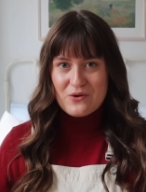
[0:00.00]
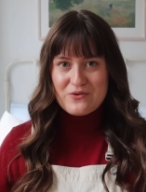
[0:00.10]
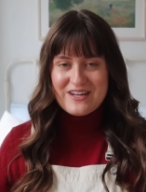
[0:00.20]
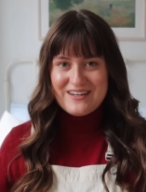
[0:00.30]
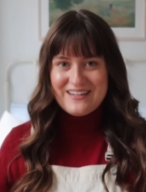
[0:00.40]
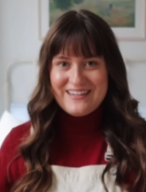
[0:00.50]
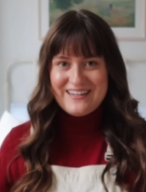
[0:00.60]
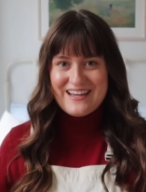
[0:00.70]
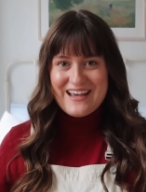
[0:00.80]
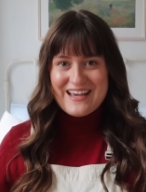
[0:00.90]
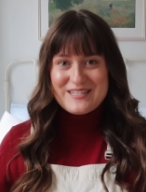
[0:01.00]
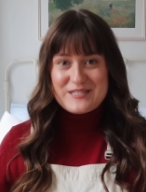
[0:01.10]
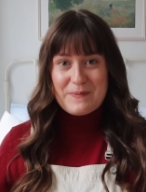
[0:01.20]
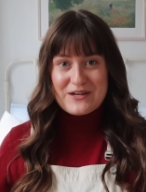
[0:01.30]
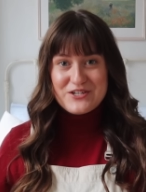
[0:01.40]
needed,
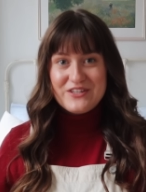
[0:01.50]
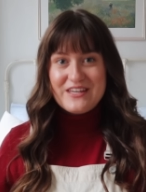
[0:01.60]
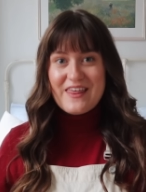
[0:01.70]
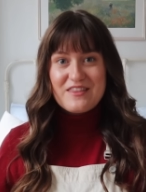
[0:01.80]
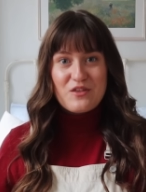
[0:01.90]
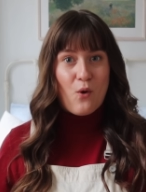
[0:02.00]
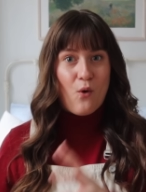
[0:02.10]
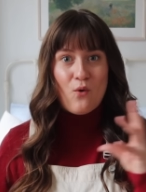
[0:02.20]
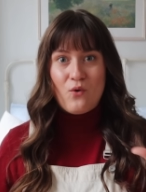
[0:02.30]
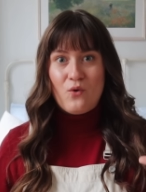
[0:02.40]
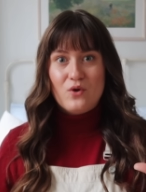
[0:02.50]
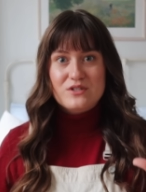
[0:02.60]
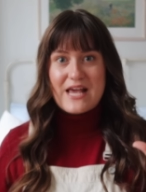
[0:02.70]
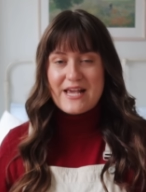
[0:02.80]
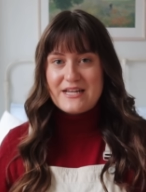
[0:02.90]
especially like the whole
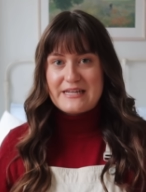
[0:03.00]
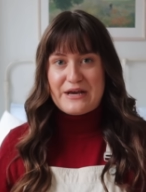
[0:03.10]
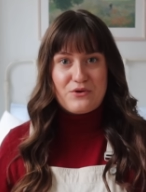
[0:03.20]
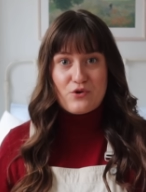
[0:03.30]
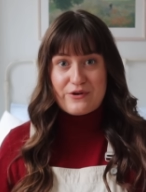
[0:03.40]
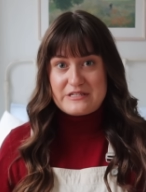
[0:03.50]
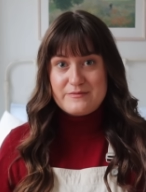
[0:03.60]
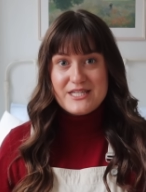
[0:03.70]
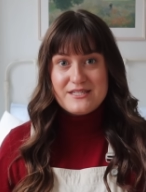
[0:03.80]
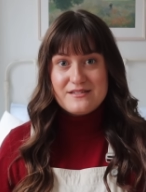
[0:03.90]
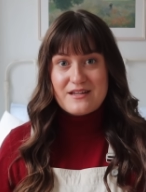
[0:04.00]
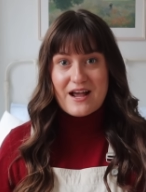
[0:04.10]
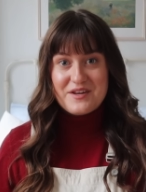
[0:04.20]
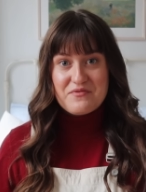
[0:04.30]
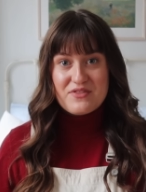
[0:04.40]
taking down Christmas
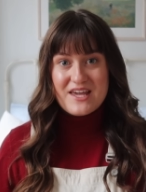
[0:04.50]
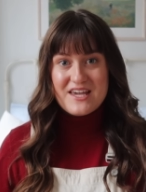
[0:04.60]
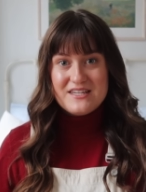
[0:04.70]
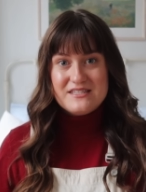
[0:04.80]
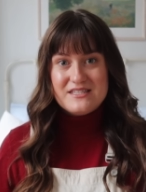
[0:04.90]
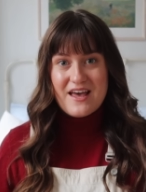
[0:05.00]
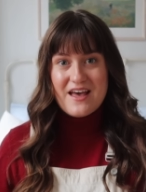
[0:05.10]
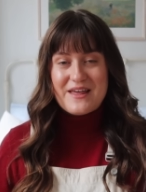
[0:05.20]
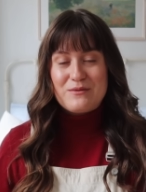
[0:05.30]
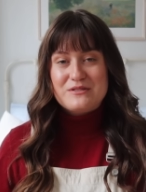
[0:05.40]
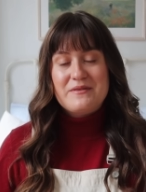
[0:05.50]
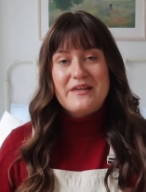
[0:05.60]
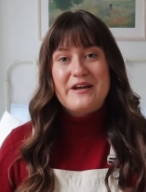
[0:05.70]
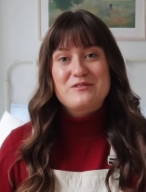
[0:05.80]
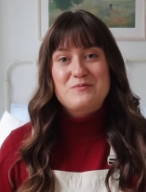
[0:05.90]
side of things. That was something
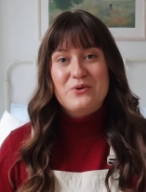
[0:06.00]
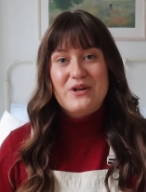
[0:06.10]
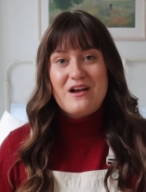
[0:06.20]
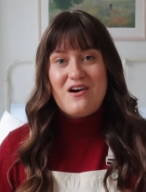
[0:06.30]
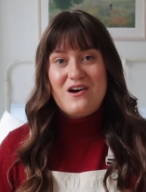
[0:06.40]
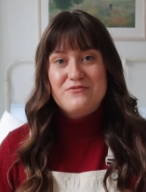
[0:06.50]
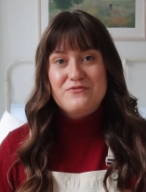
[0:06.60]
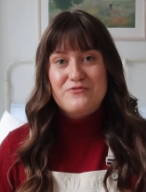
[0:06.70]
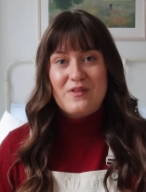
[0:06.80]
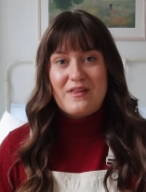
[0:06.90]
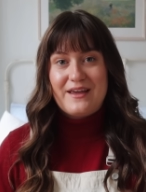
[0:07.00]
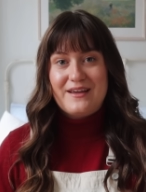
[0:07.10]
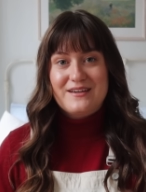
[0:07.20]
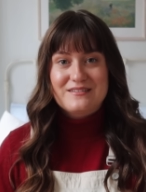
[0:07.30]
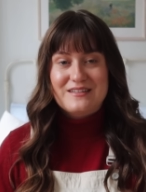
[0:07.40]
that I was putting off for
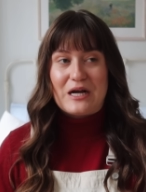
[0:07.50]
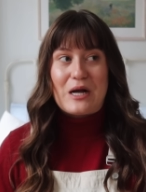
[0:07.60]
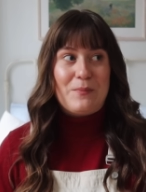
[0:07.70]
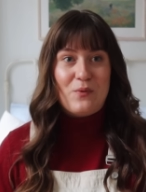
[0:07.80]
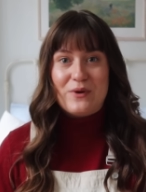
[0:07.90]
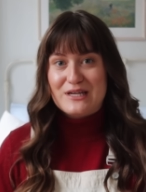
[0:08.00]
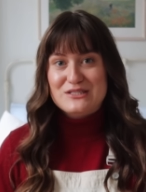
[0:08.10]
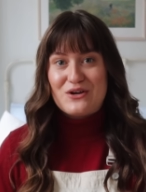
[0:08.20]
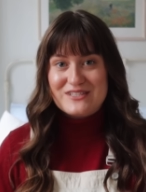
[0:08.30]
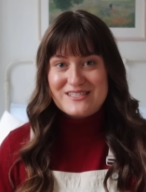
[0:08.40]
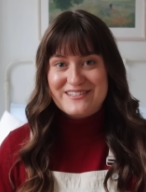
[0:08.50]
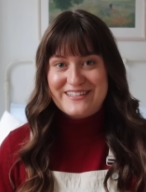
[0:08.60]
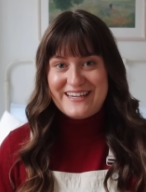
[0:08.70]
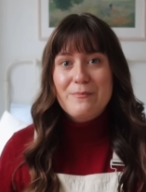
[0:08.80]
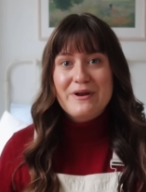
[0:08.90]
like a couple weeks
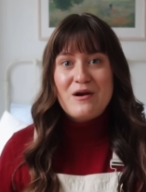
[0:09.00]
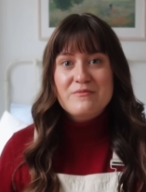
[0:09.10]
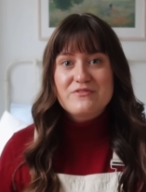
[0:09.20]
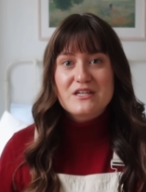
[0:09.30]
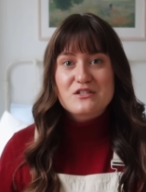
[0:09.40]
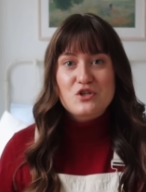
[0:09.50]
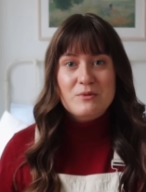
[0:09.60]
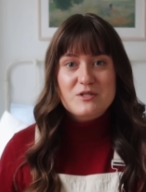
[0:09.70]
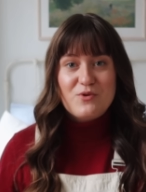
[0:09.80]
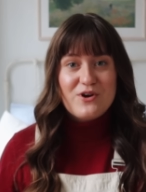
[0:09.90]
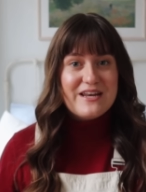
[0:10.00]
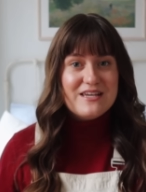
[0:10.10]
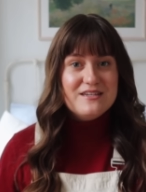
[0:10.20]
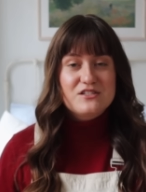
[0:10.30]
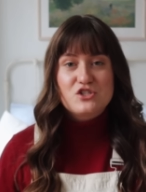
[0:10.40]
honestly but now I'm feeling so much more at
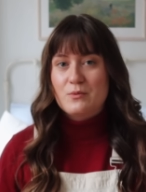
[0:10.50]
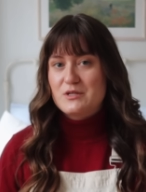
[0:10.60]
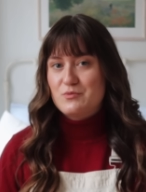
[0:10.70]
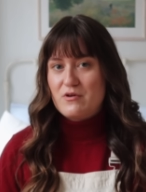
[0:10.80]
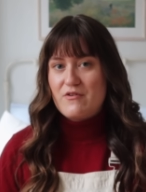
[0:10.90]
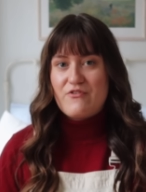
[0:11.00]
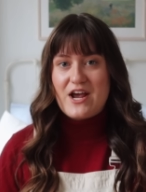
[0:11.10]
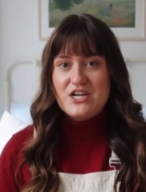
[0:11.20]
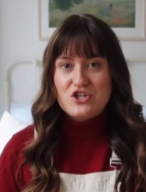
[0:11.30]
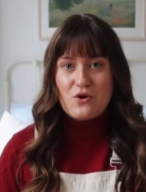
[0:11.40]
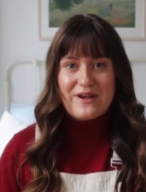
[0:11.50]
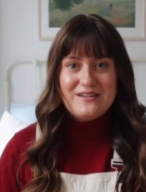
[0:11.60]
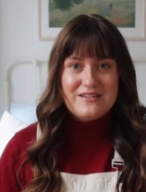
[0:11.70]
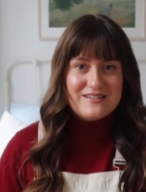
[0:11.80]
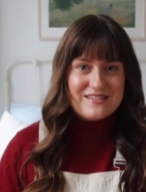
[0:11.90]
ease so much more refreshed going
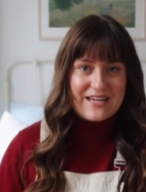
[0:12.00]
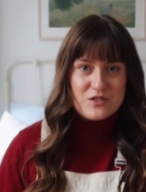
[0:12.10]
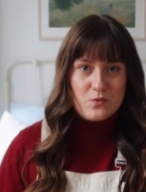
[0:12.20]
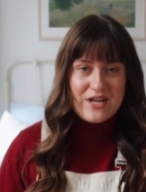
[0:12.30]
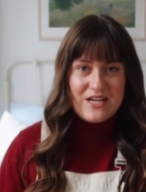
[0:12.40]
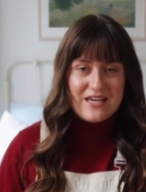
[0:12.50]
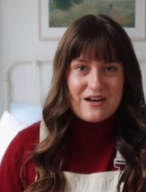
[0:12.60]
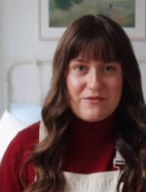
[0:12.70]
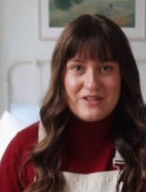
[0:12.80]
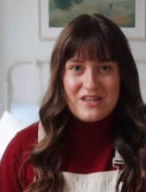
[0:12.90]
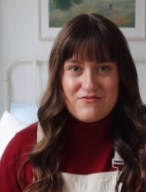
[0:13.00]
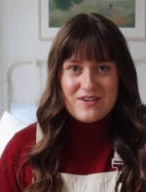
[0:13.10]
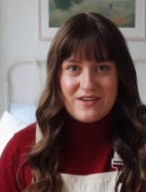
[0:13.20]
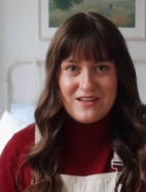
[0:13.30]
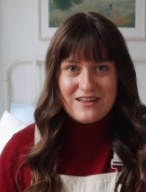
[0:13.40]
into this next week and I really
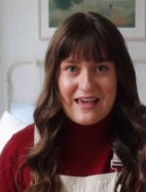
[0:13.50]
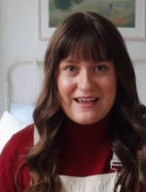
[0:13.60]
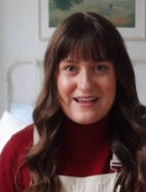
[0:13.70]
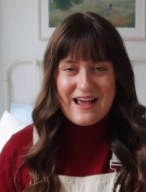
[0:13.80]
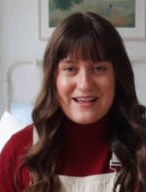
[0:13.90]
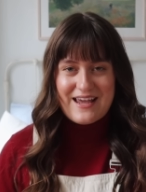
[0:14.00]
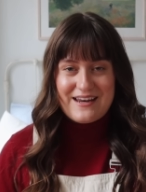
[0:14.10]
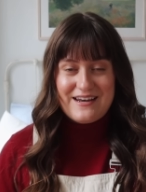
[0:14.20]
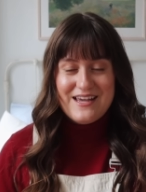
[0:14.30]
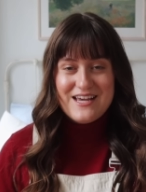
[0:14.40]
feel like I can